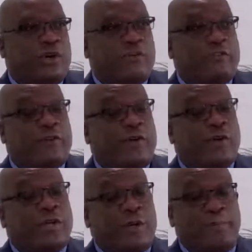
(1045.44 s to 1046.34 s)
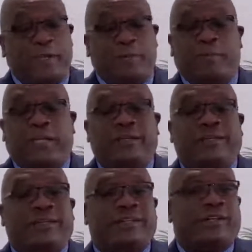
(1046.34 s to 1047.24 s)
of our
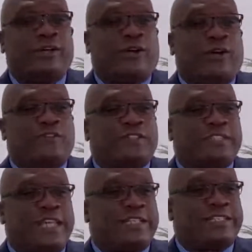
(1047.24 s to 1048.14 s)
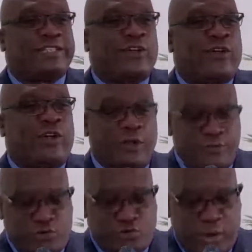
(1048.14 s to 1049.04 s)
commitment of
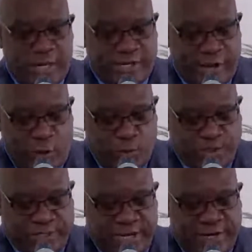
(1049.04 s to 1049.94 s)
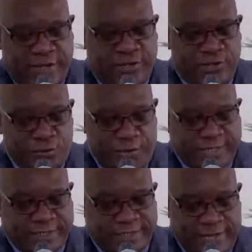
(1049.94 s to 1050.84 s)

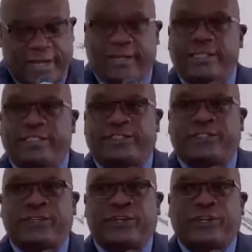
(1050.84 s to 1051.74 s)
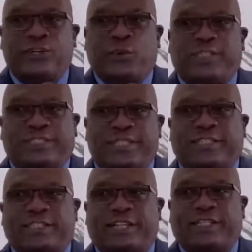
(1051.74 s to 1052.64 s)
$600,000 to
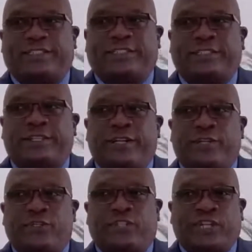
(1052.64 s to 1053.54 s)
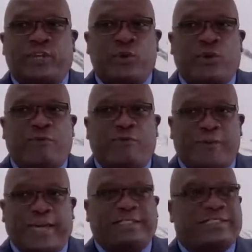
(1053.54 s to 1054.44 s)
assist us to secure
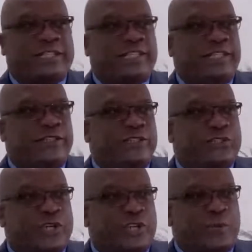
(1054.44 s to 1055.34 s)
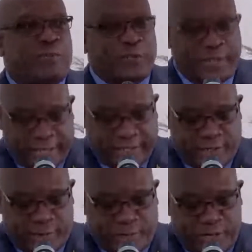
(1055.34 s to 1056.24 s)
vaccines to
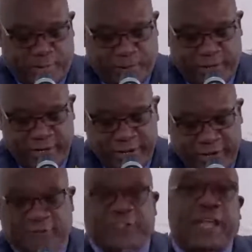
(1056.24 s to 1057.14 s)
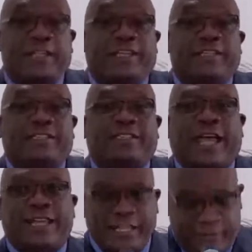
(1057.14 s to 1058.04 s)
protect the people of St. Kitts
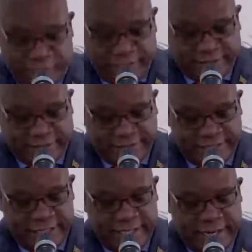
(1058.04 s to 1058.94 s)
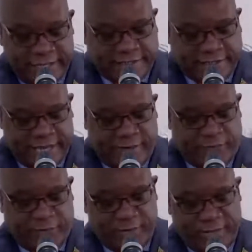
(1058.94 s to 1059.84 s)
and Nevis. Let's
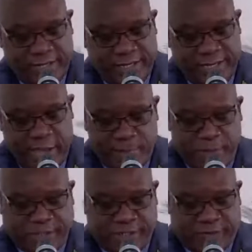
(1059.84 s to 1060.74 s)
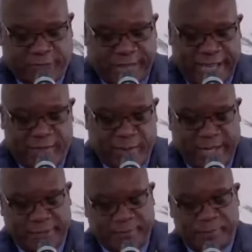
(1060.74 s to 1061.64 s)
give the Embassy of
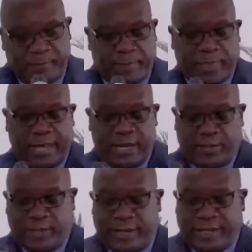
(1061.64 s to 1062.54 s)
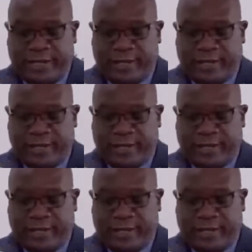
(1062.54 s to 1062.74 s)
Taiwan another